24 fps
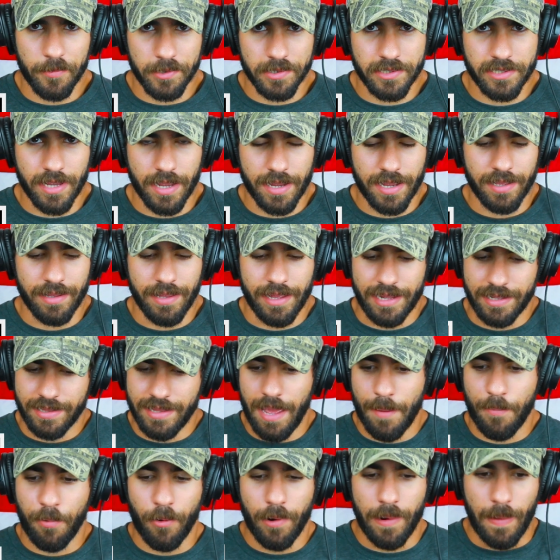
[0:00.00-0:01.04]
for a second, like at
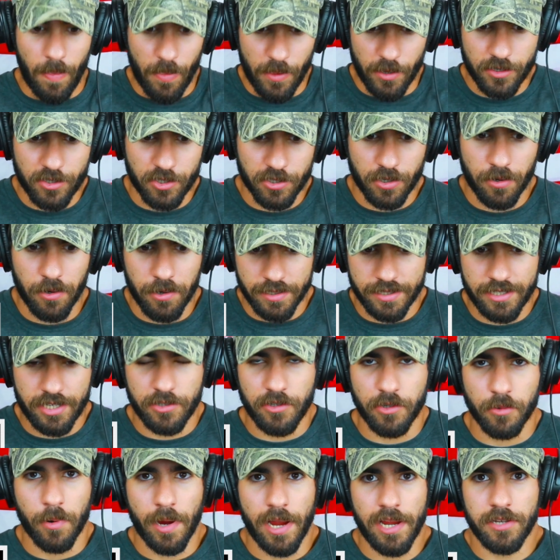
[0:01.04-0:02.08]
that point, the current
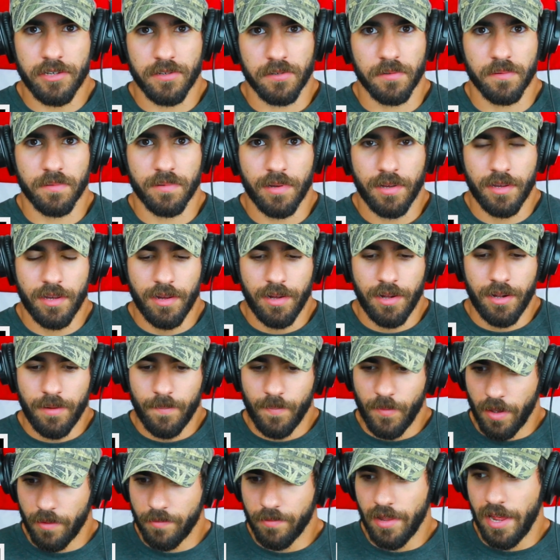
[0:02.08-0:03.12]
situation
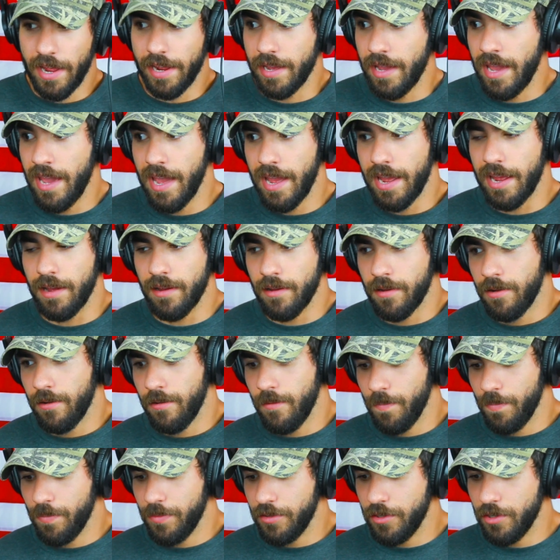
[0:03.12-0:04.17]
of like, hey,
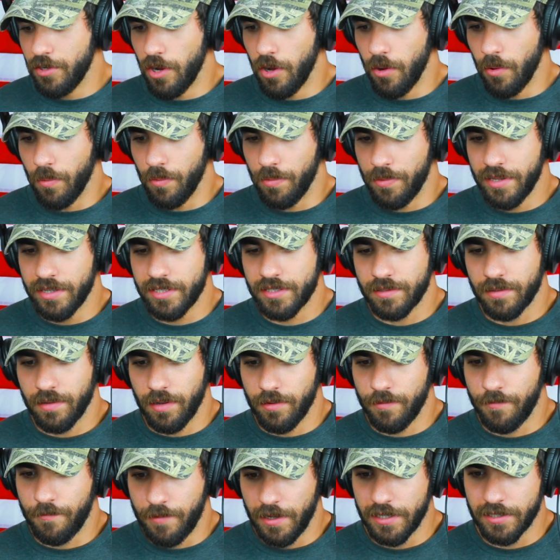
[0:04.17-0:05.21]
you know, this
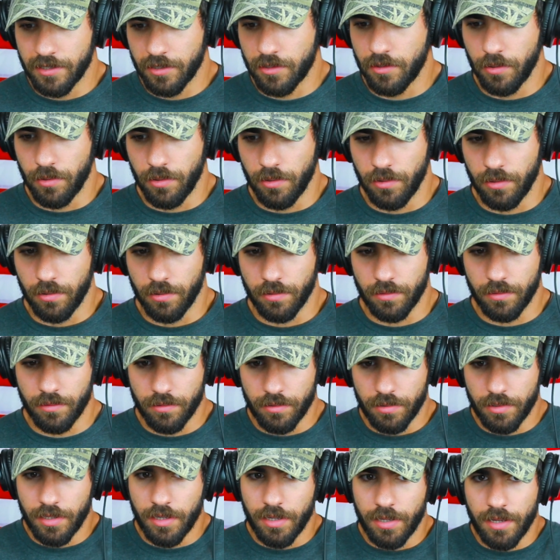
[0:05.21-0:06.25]
physical
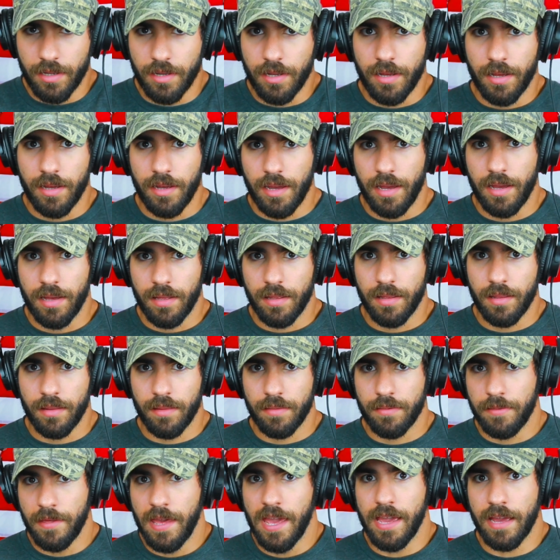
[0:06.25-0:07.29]

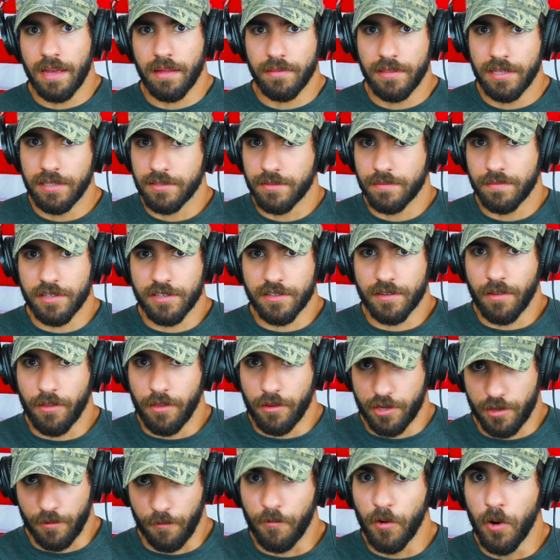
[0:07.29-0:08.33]
thing, these this,
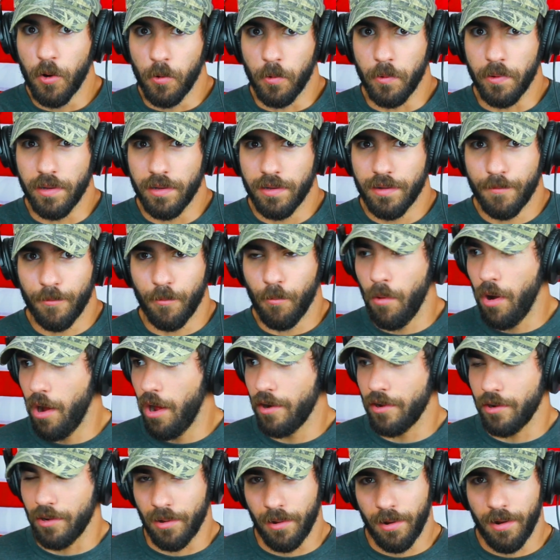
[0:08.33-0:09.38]
this food,
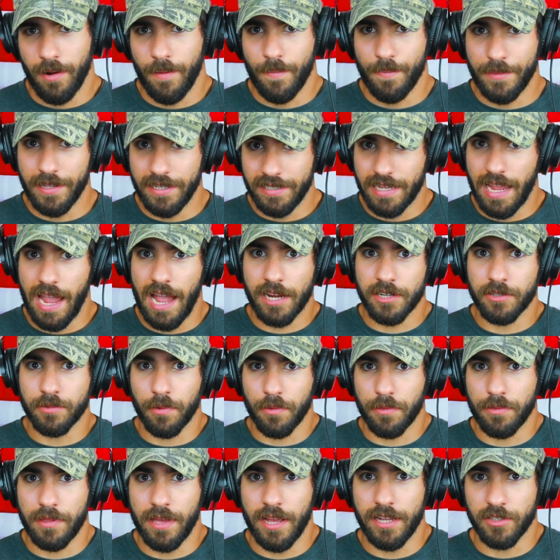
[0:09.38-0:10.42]
water, these
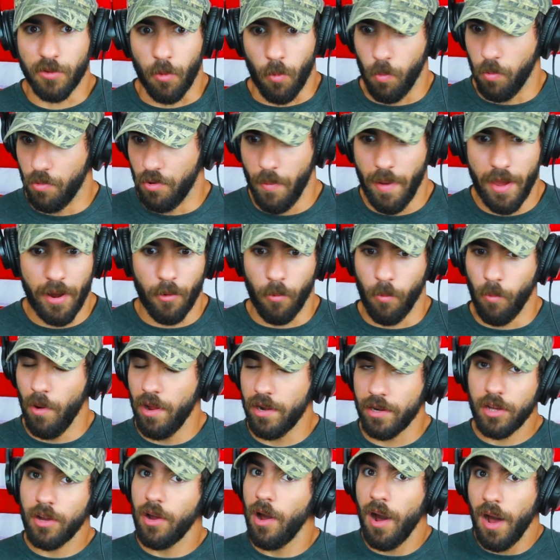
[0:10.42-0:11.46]
actual things, no matter
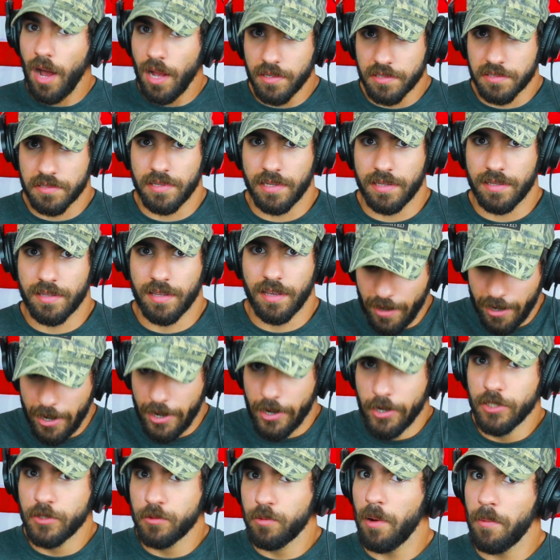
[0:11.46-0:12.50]
what caused it,
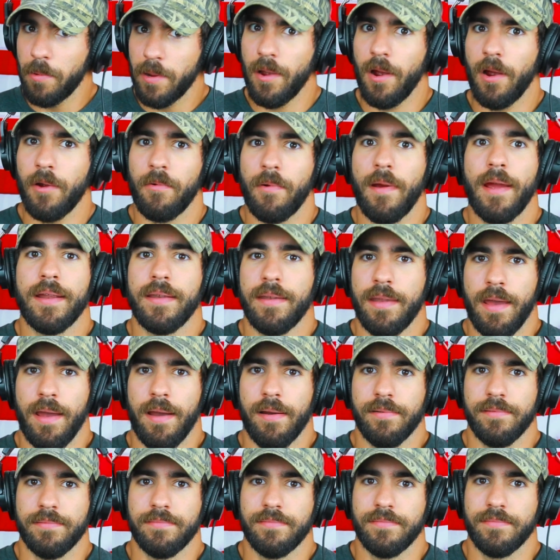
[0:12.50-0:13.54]
here's where we are right now.